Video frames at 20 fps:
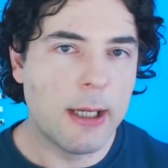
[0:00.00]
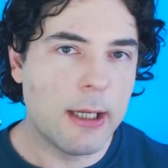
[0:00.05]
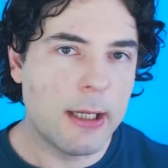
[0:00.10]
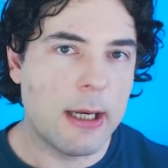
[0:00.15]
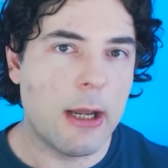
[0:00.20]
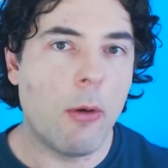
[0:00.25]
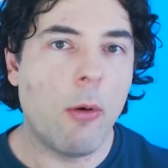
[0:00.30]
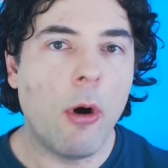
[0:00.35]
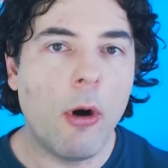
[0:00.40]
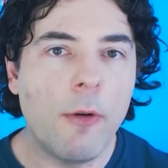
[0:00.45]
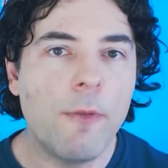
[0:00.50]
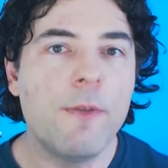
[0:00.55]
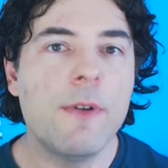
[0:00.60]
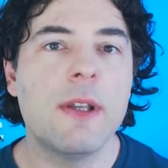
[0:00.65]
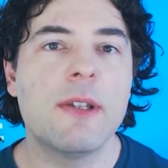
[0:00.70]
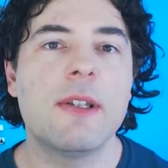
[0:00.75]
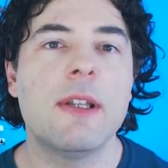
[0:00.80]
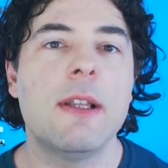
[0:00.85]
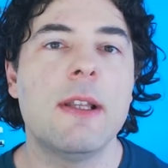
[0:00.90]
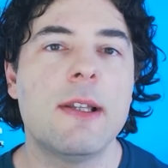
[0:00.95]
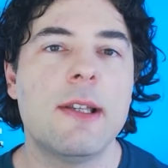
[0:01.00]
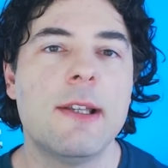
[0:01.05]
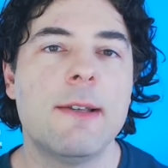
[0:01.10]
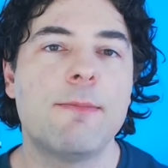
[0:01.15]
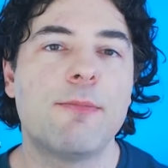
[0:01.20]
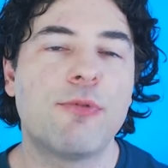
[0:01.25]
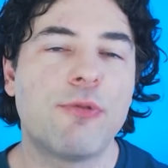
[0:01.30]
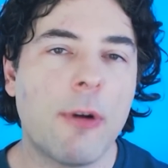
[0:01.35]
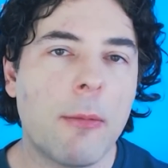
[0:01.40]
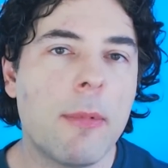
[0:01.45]
Now, obviously, this is
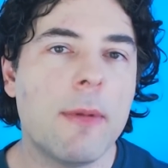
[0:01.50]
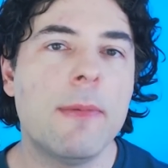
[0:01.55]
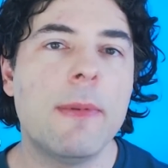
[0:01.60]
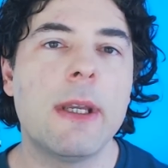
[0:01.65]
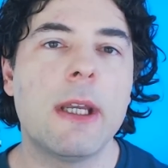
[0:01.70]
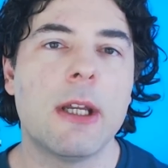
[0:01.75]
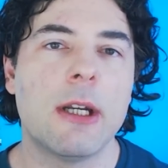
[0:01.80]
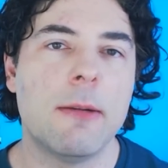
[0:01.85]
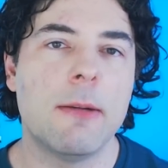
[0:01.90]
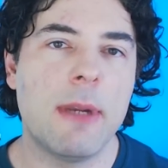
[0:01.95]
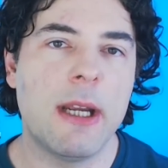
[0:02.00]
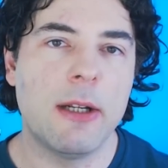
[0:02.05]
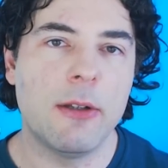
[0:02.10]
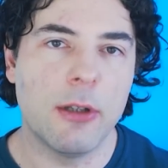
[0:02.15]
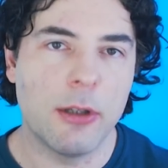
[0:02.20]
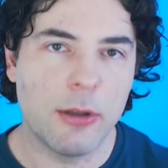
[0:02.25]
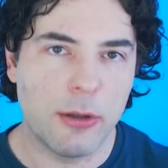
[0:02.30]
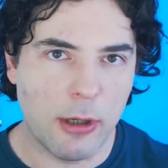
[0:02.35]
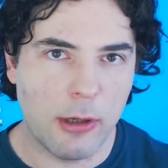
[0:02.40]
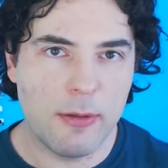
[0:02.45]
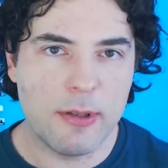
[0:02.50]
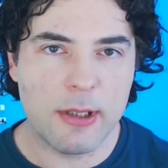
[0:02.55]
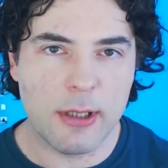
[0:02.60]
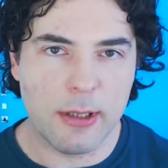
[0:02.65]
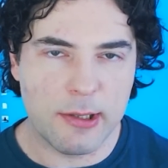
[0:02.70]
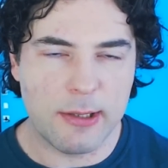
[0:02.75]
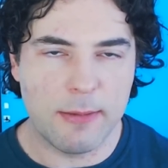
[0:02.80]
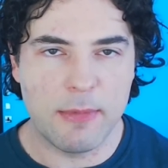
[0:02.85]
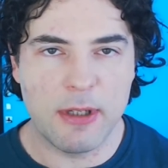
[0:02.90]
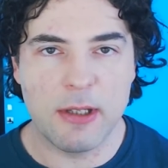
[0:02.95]
probably going to mean that those
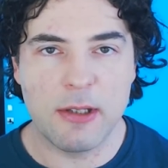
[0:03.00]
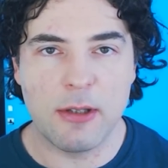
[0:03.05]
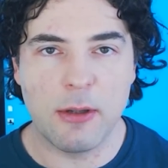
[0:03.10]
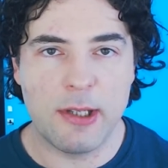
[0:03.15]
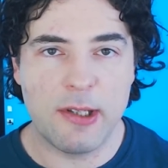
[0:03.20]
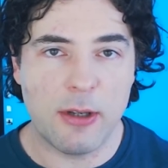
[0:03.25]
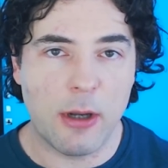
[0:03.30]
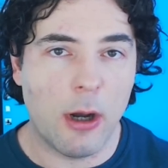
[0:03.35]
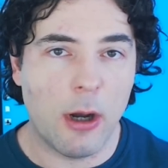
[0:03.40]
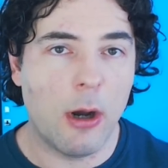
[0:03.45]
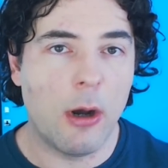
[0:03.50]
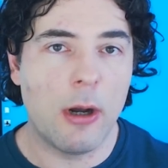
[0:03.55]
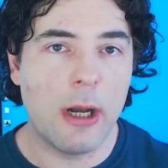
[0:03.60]
custom designs are